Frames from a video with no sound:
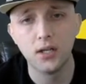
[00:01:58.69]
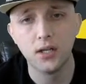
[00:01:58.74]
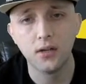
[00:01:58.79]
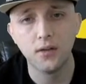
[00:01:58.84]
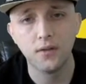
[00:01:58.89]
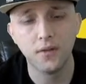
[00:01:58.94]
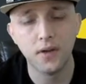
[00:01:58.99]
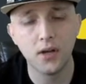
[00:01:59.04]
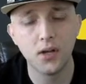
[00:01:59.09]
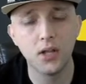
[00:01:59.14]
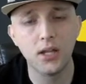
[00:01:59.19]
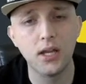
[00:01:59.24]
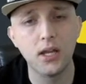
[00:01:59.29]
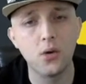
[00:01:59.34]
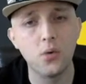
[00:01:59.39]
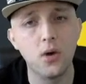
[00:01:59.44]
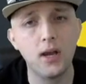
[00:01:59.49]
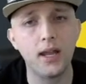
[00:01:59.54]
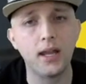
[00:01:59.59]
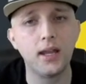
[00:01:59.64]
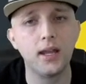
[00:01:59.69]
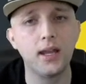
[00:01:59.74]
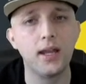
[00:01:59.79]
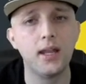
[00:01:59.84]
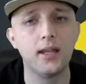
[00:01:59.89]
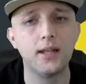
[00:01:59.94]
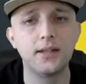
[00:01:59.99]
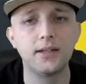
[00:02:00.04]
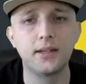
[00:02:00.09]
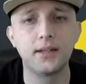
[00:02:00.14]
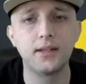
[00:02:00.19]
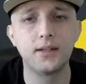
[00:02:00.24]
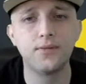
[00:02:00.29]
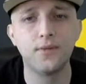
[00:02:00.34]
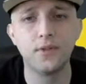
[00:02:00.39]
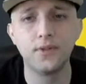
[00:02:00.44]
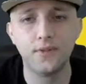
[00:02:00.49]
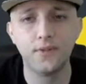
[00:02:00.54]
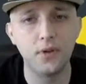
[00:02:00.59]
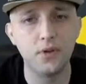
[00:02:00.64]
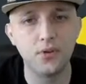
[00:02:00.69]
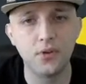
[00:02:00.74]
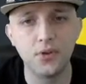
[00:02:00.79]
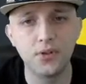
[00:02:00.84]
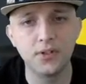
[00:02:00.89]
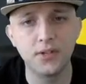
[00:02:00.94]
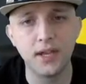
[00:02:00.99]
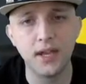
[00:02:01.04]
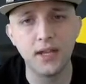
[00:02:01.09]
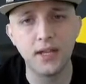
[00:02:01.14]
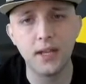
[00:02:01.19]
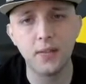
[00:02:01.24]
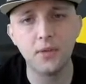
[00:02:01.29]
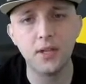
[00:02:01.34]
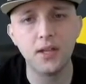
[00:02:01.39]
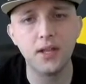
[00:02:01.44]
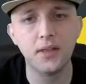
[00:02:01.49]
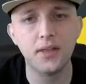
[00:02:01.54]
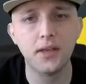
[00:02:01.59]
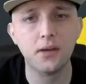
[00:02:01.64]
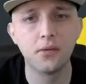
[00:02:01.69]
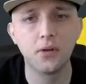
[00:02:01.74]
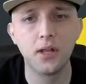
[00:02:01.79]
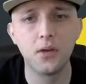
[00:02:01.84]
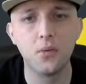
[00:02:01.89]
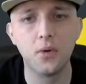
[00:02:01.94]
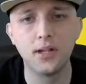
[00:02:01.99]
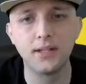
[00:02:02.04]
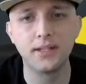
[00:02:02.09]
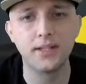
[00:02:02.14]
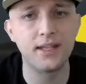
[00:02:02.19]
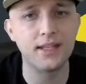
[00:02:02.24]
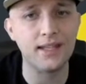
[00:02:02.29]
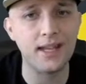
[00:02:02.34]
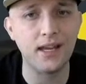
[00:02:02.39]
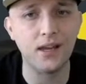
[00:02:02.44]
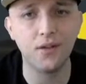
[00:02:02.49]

fairly quick, and it's Future Sight. I mean, nothing really wants to take a